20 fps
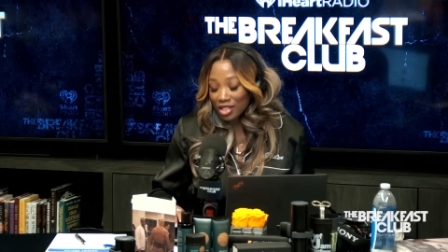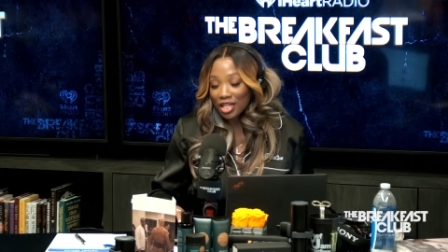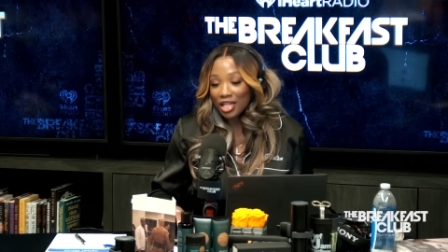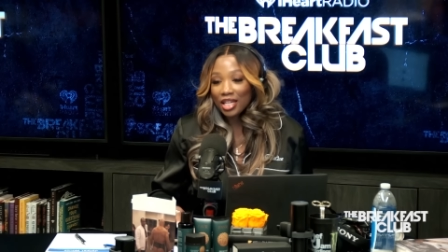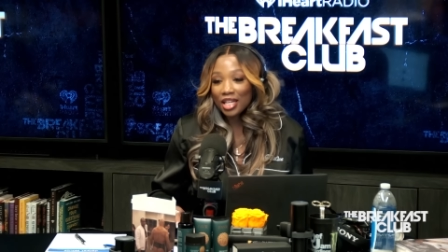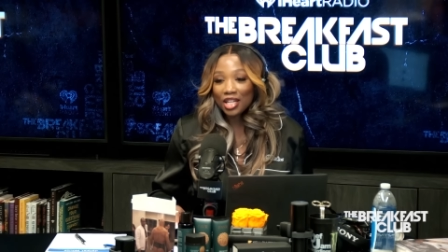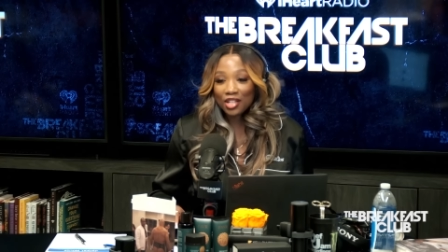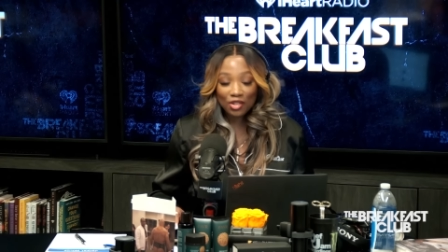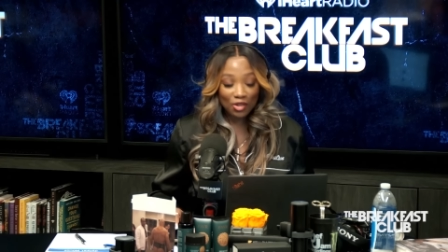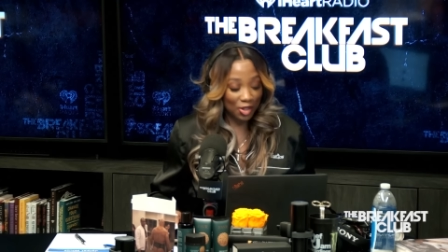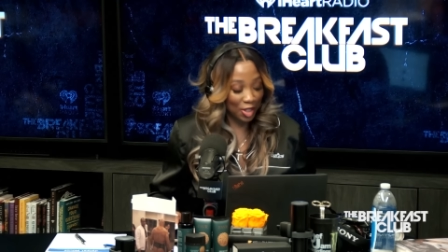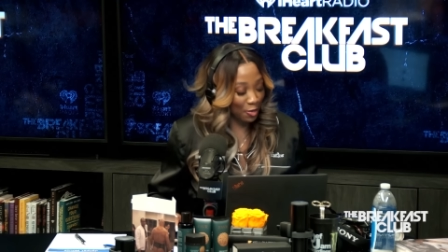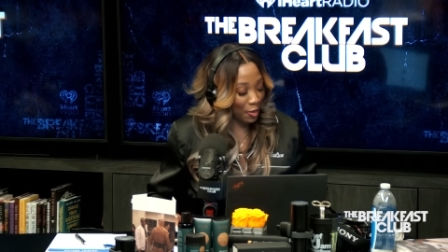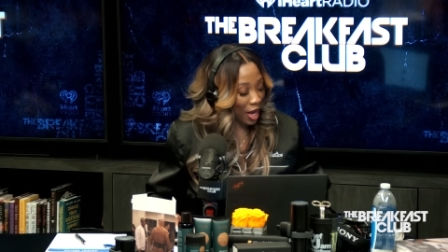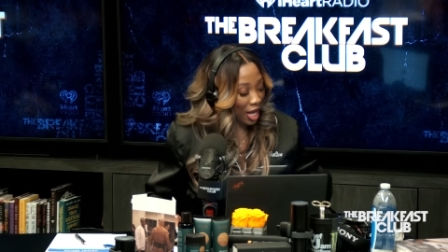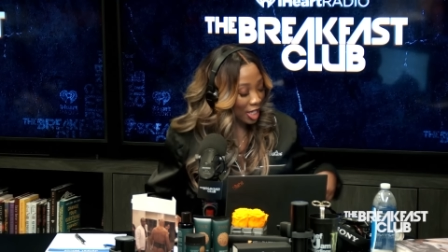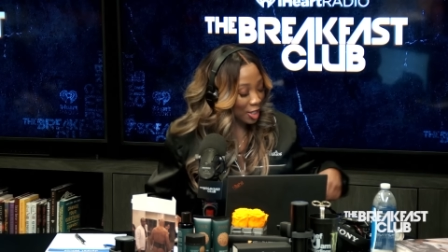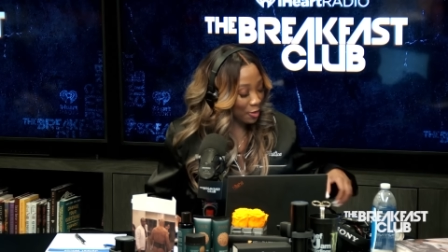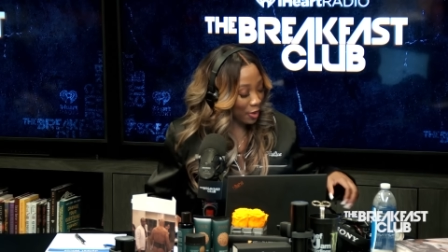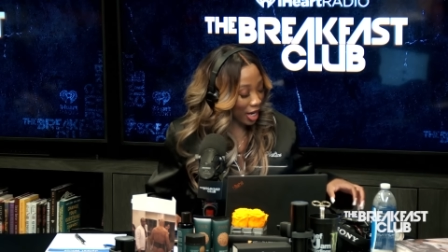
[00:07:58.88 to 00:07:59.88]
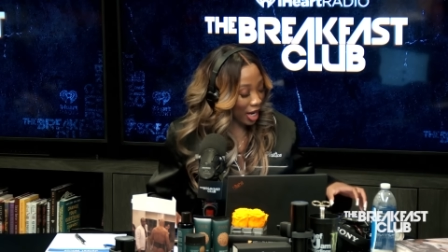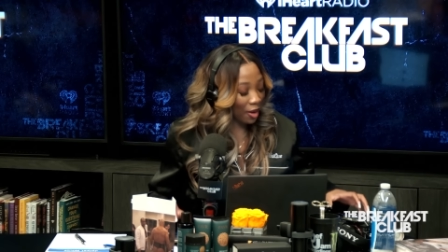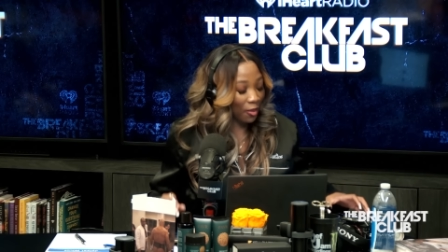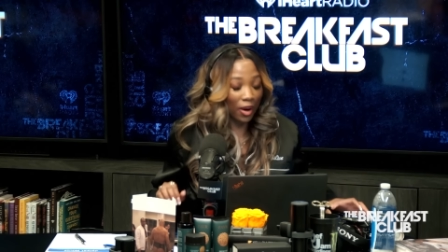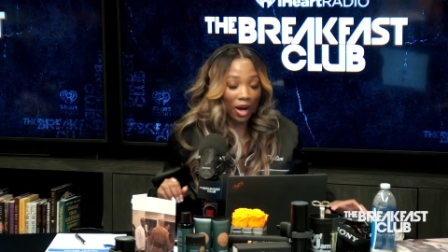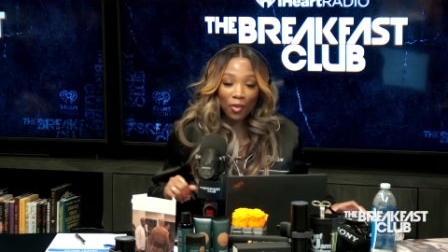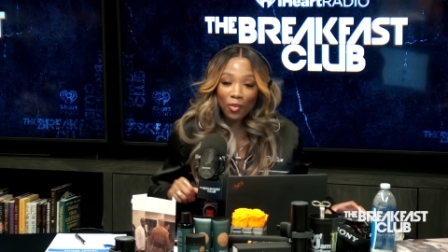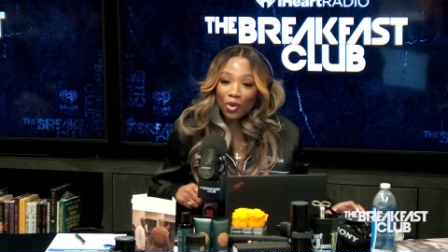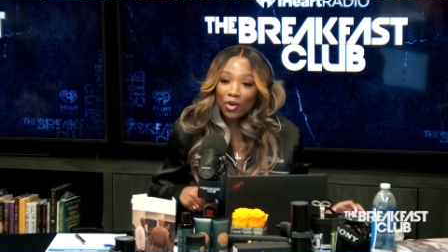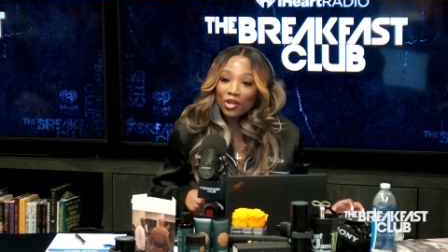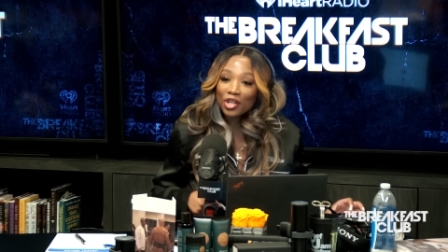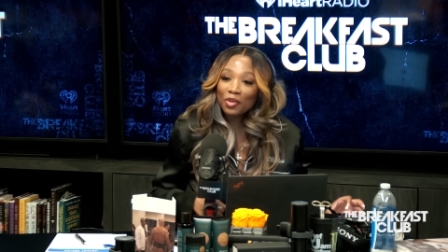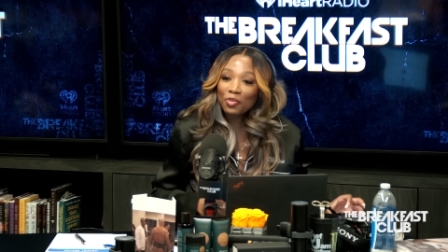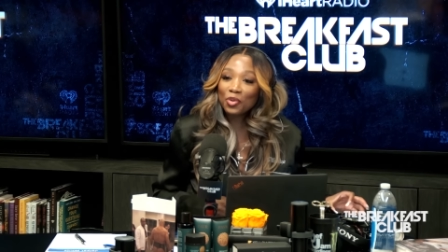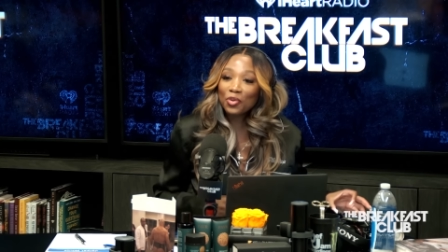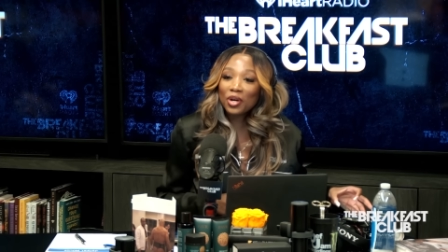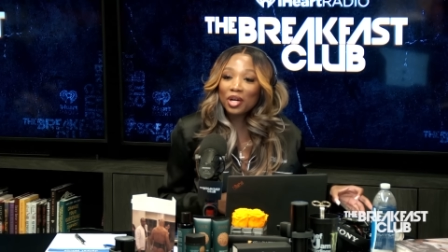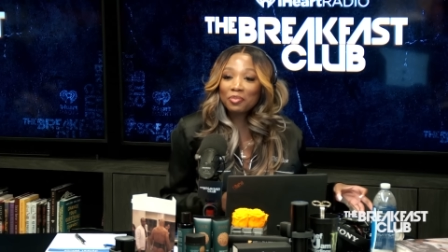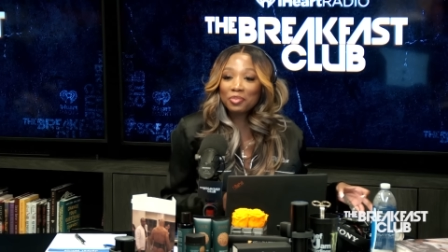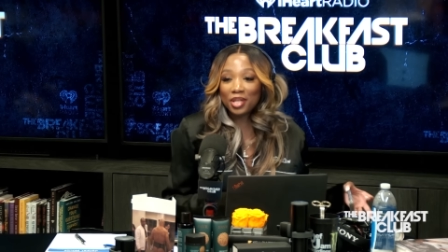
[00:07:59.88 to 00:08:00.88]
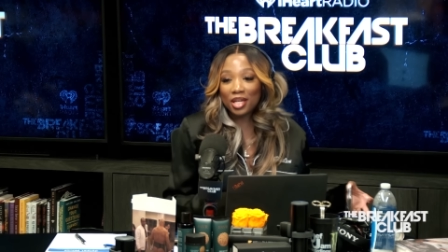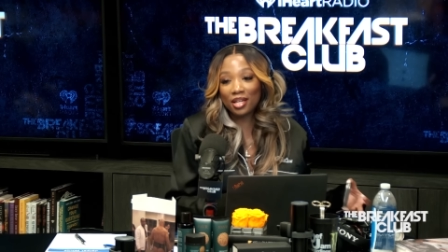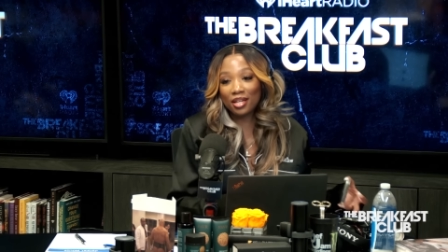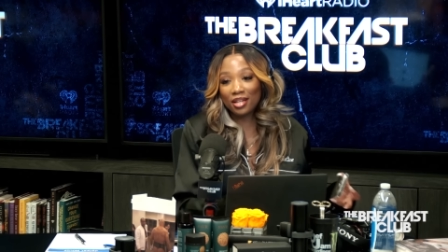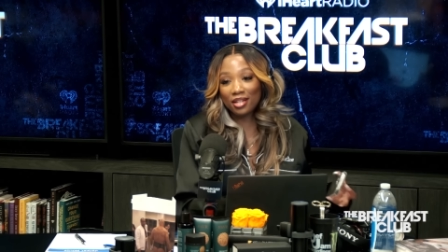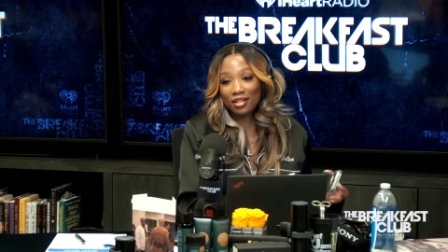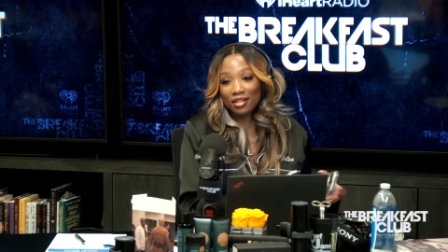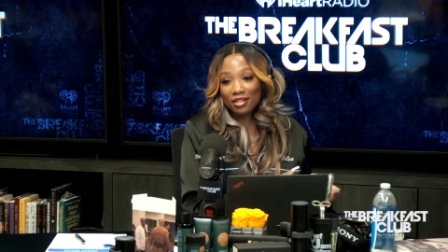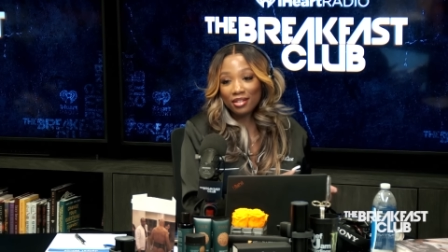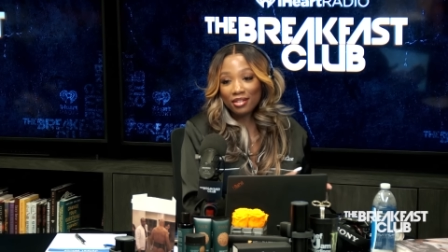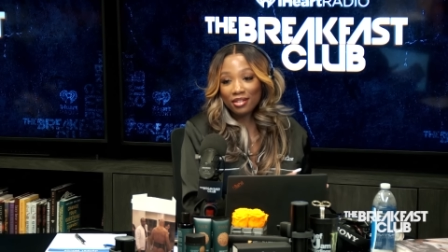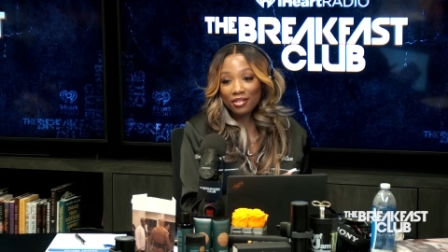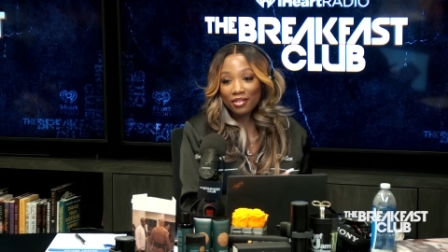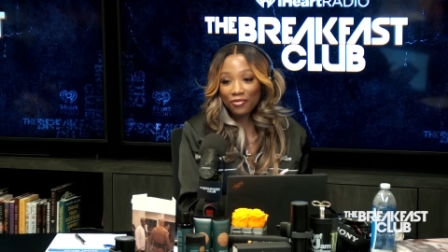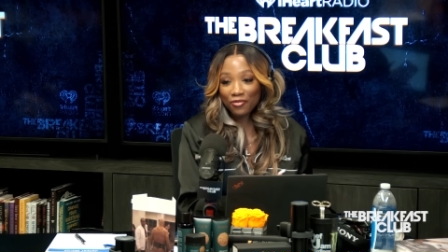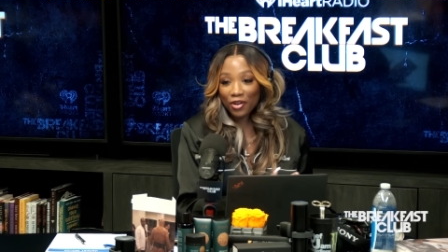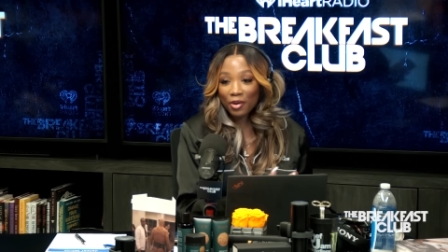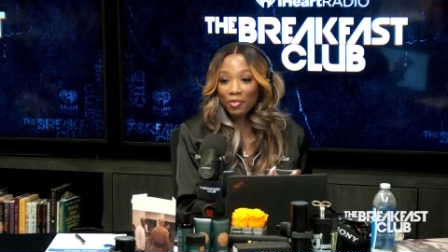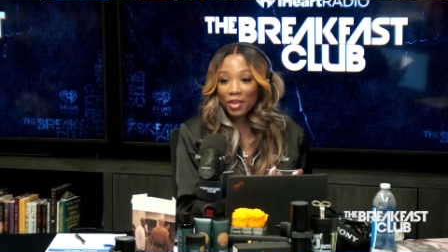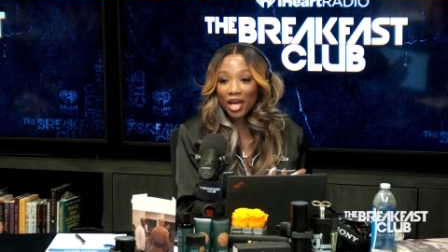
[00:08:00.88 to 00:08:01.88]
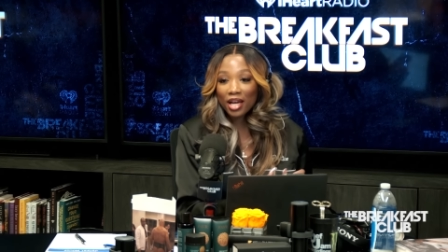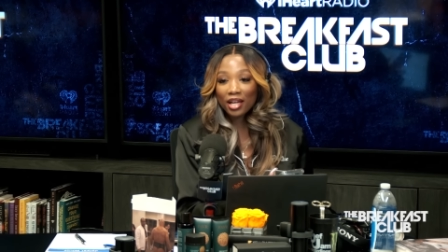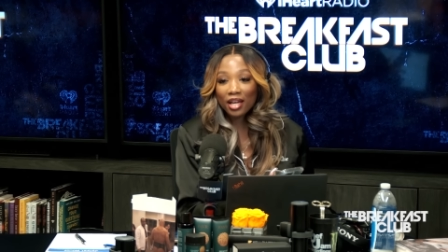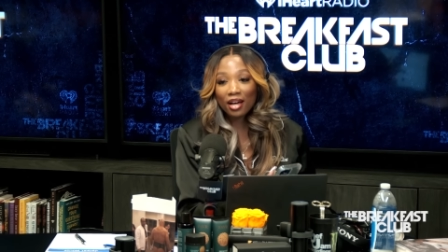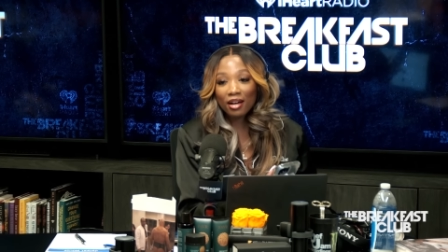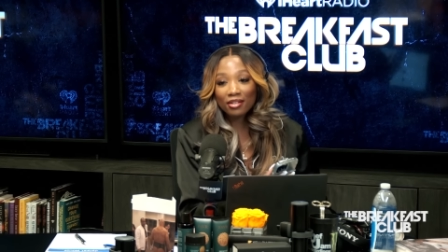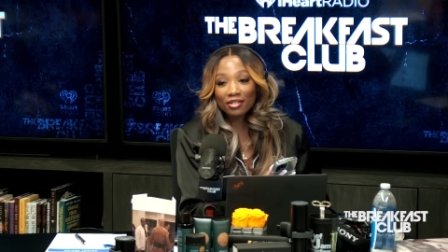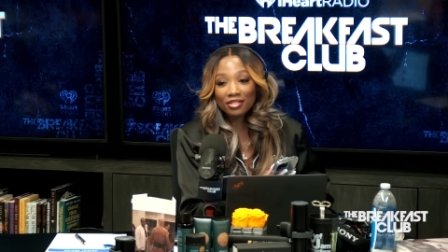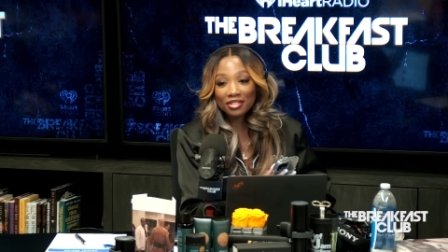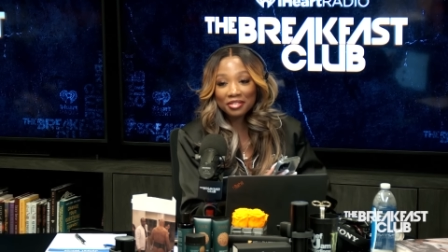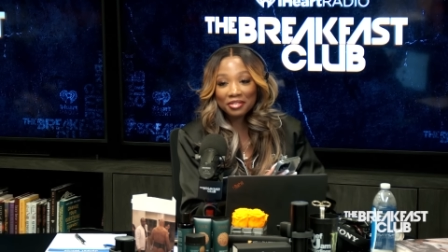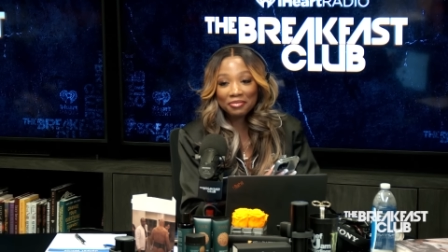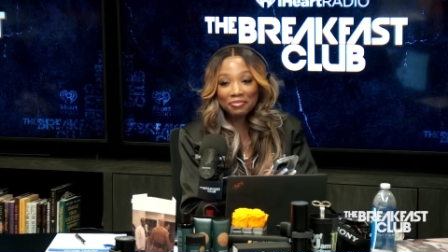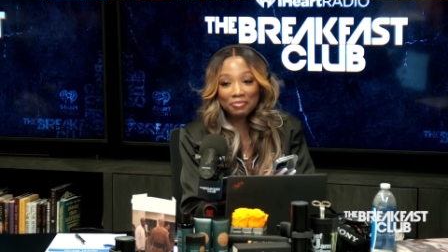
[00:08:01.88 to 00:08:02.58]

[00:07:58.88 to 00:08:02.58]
seen his response, but I, I will keep you updated. Okay, I'm sure he'll do it this week.